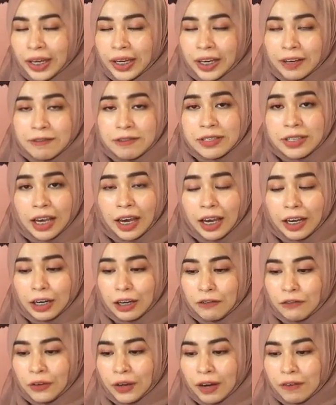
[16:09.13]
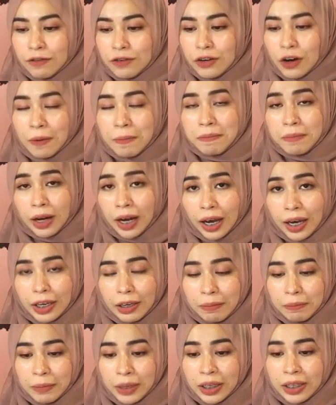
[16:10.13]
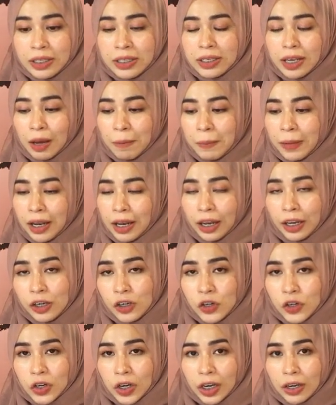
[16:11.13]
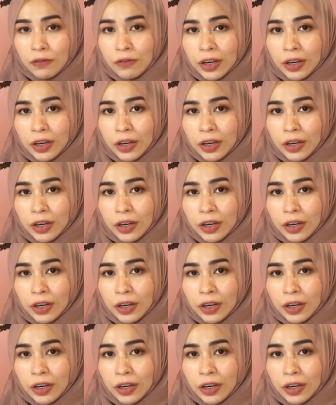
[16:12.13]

Like I've said, if you have .my, it means Malaysia.